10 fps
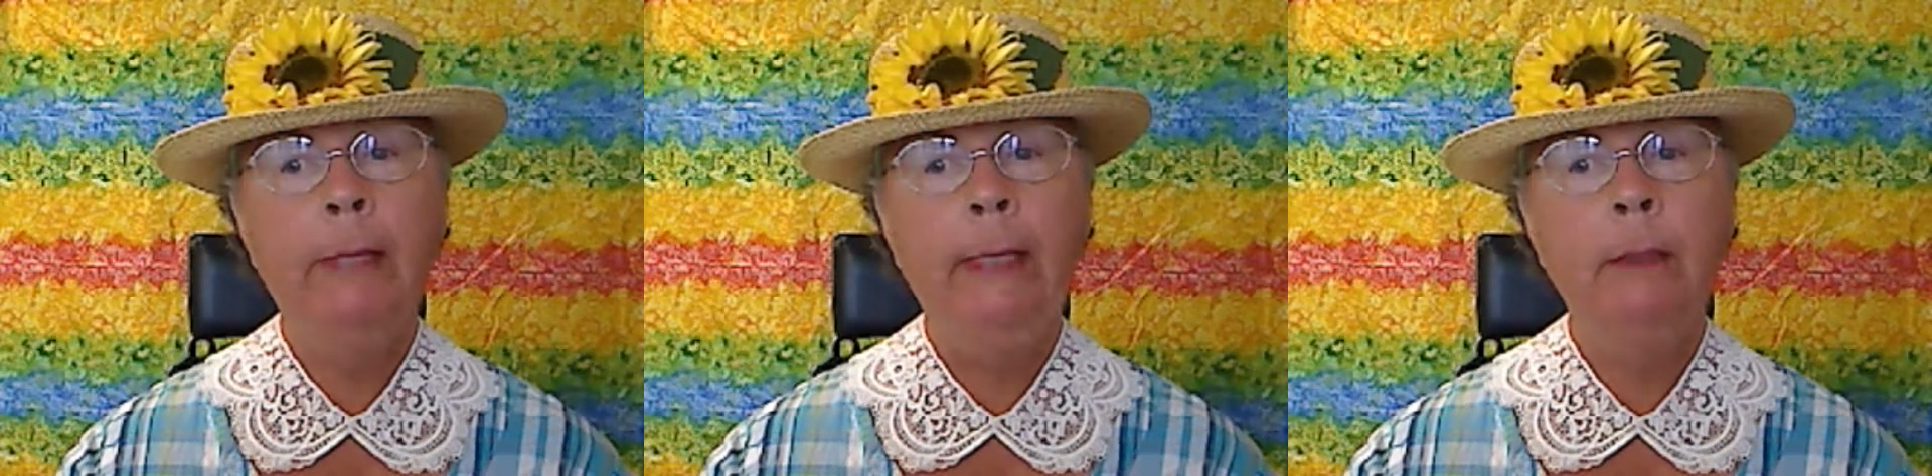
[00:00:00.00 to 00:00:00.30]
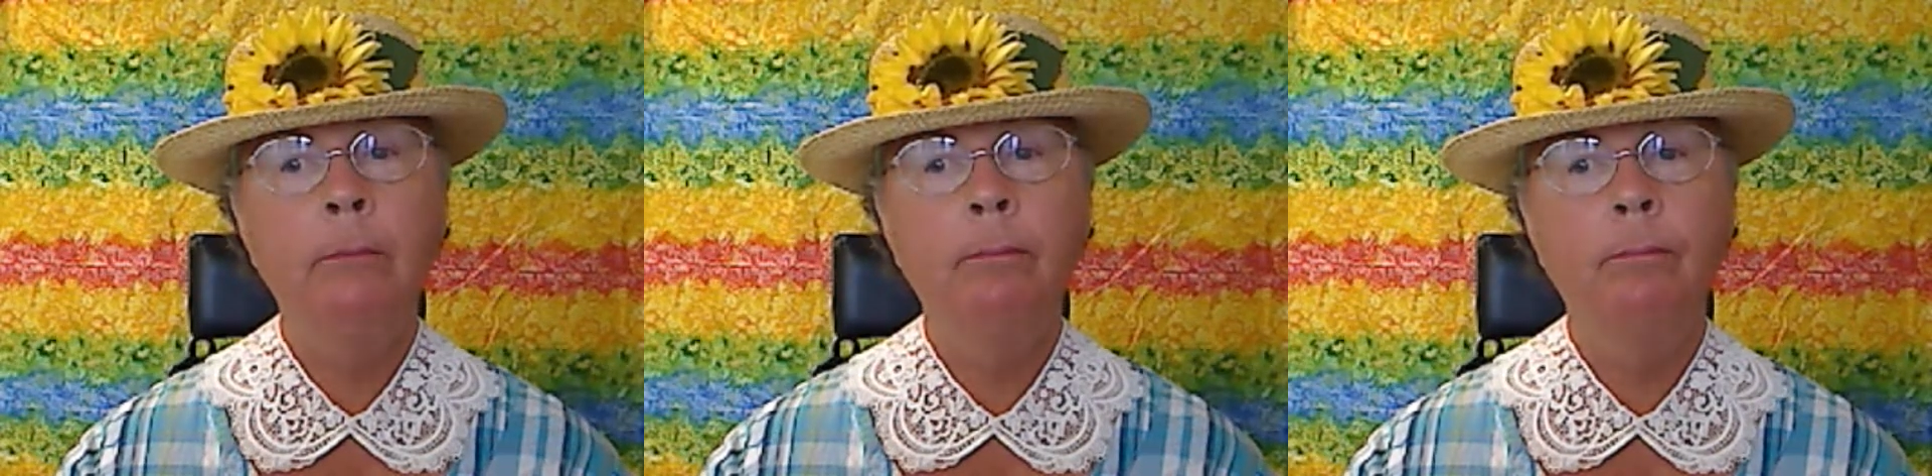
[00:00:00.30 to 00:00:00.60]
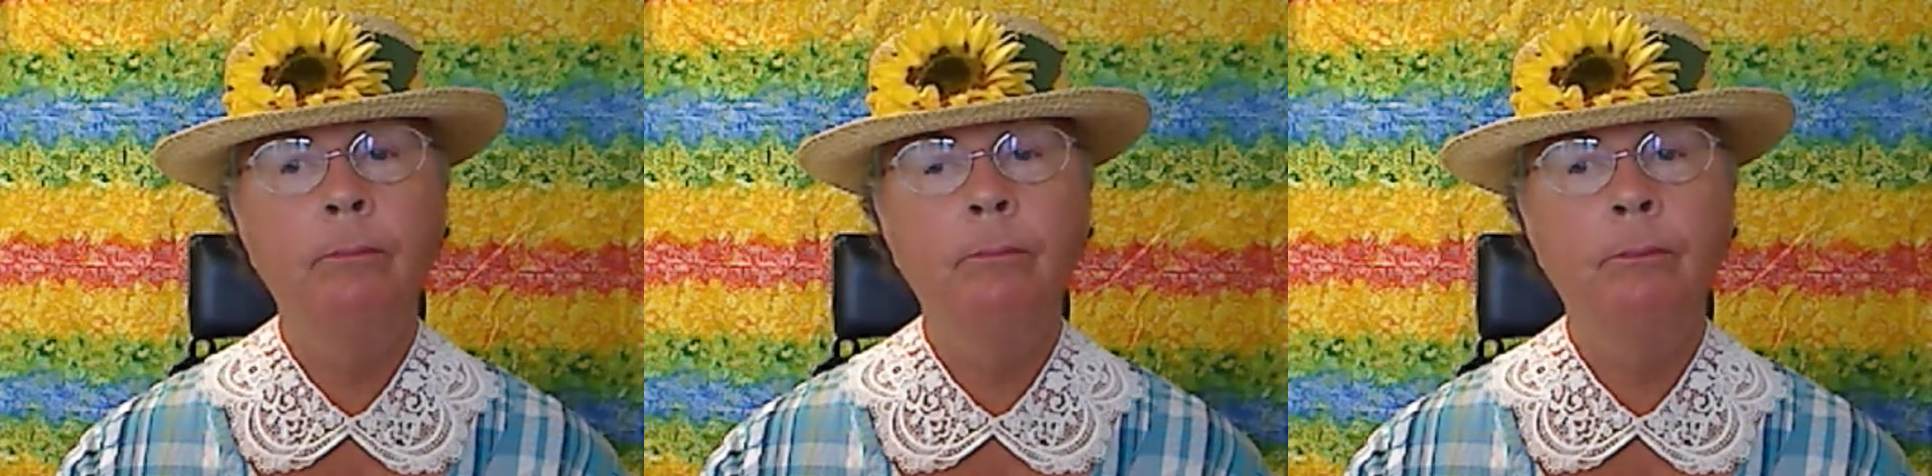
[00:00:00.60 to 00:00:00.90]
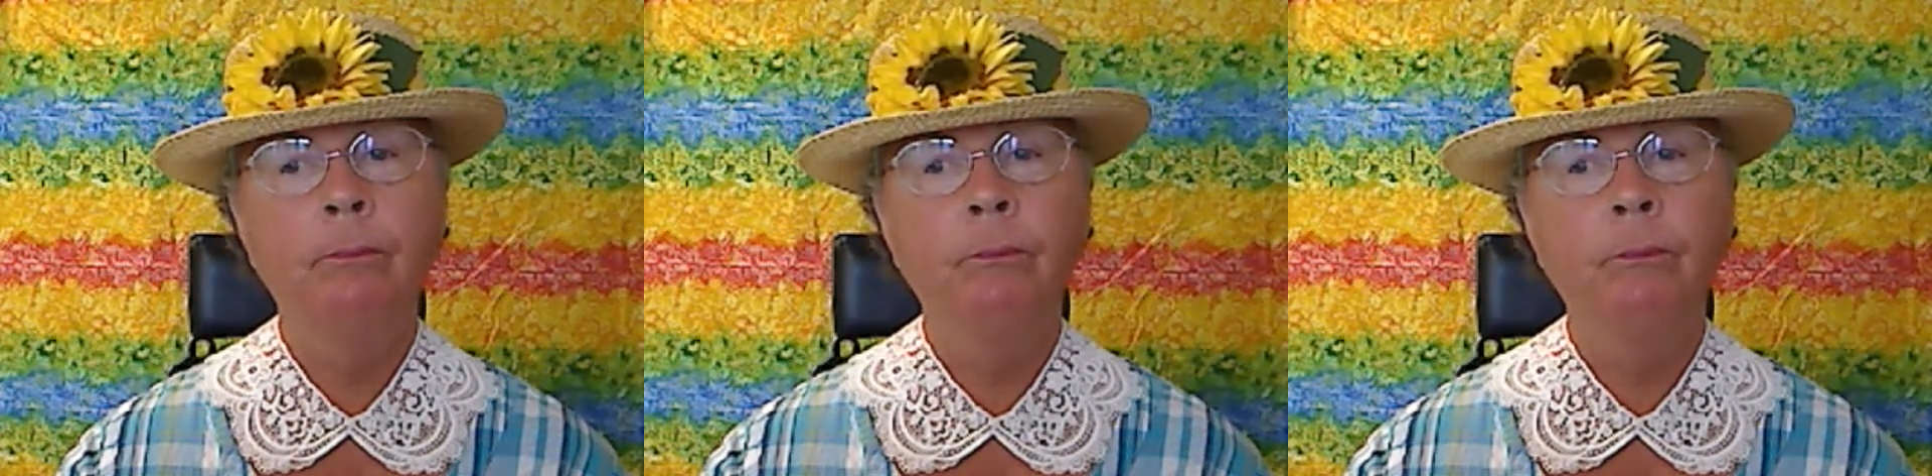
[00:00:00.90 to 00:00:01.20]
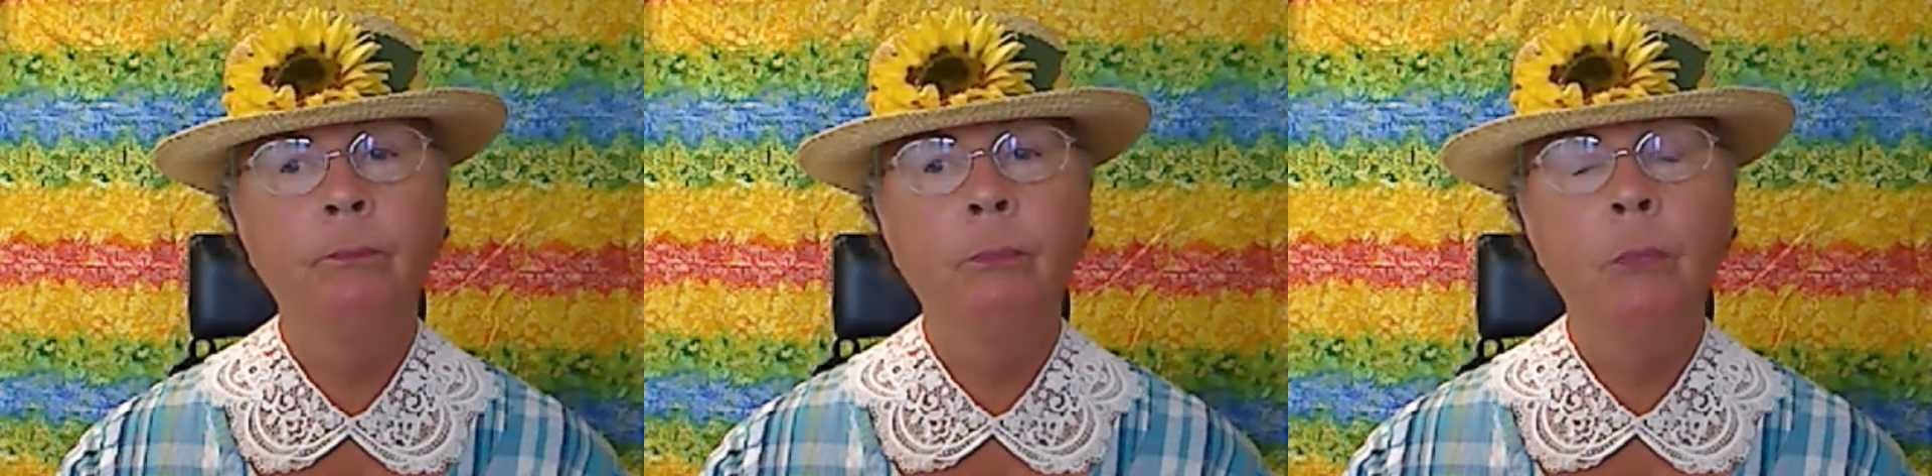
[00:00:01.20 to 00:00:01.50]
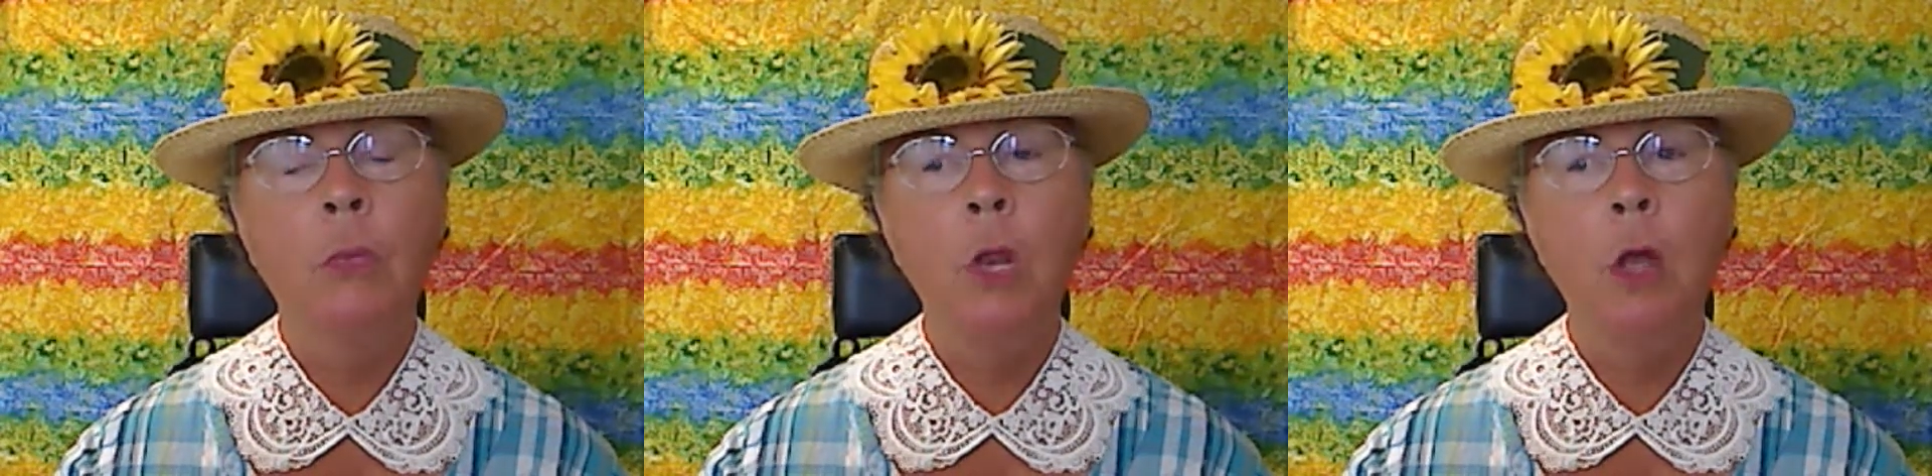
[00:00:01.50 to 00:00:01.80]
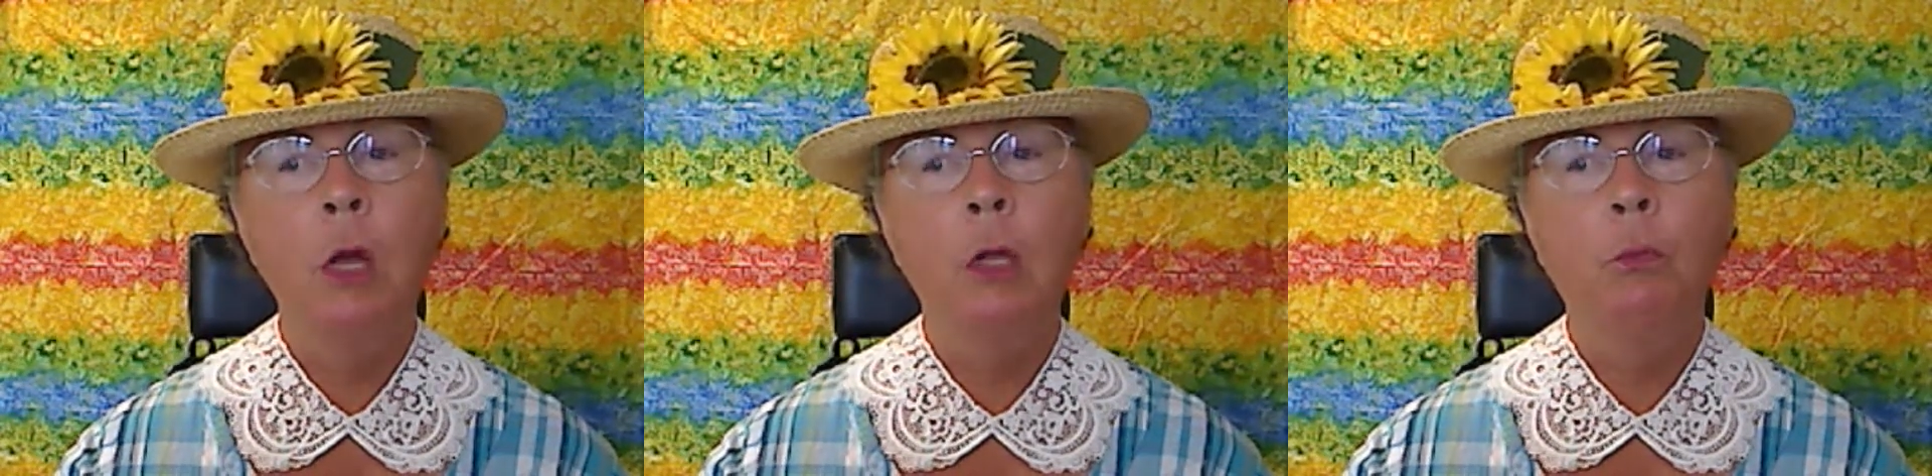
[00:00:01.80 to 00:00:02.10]
man?
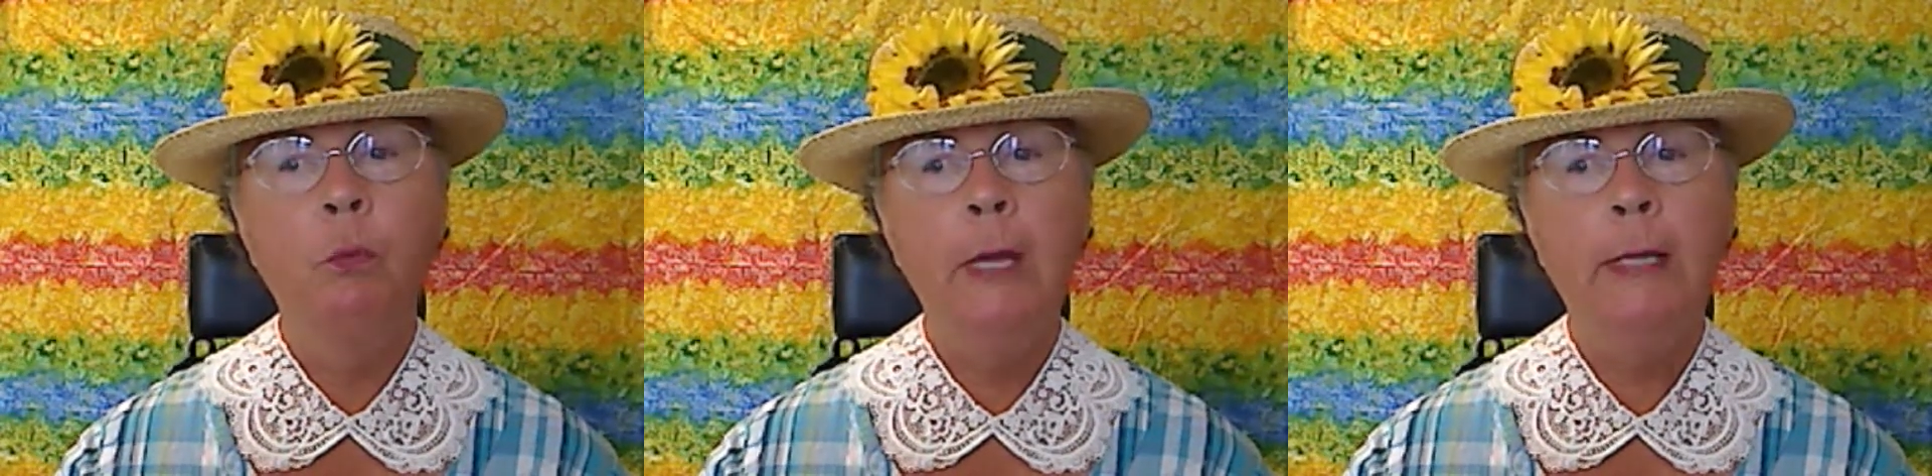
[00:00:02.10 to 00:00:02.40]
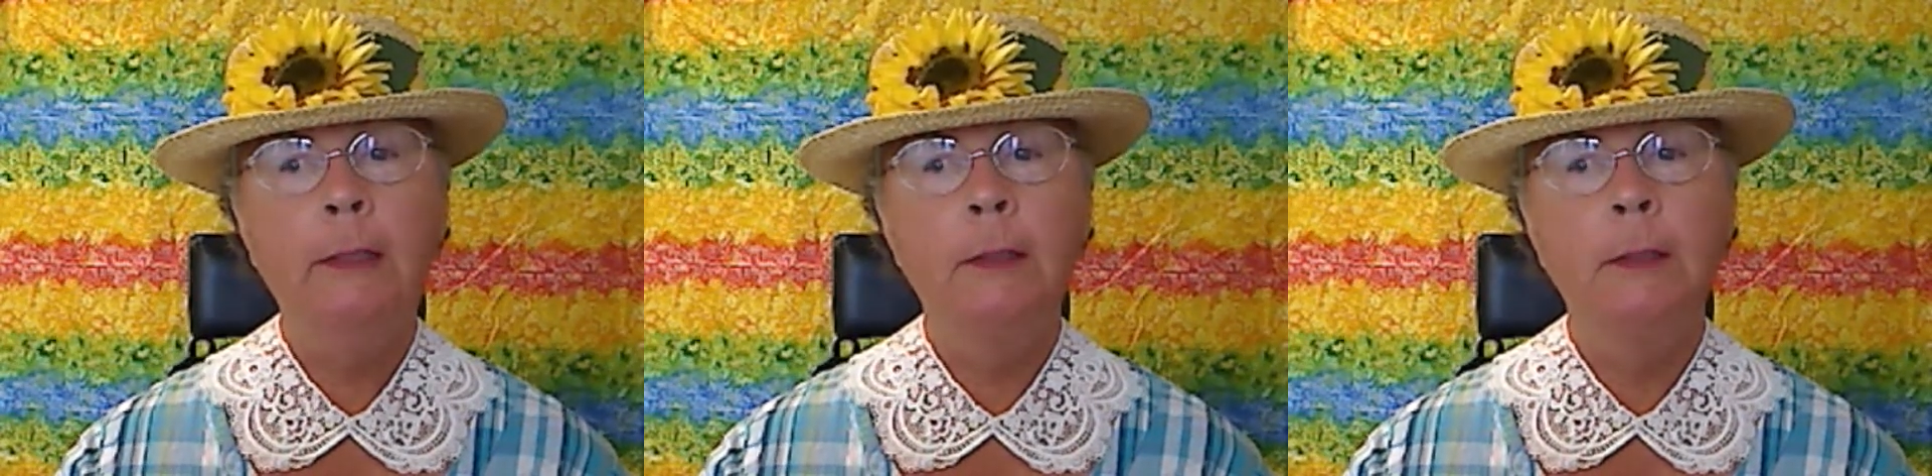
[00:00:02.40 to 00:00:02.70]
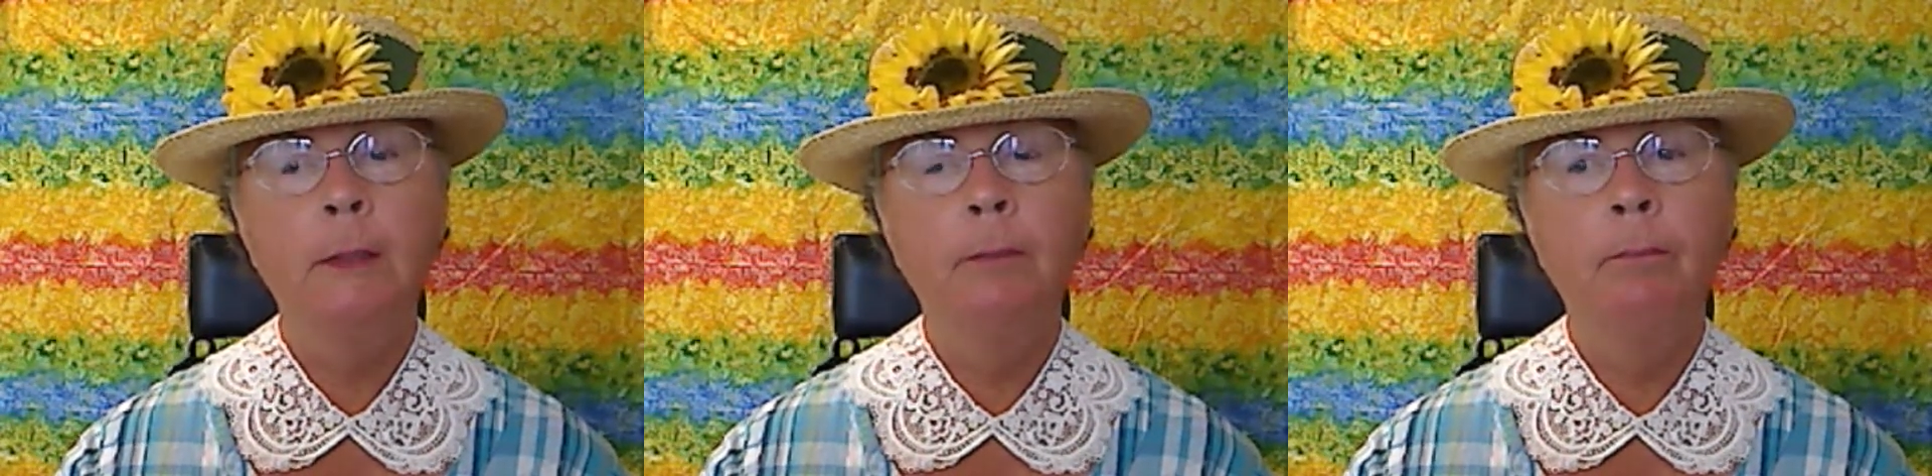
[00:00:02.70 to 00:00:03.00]
All right.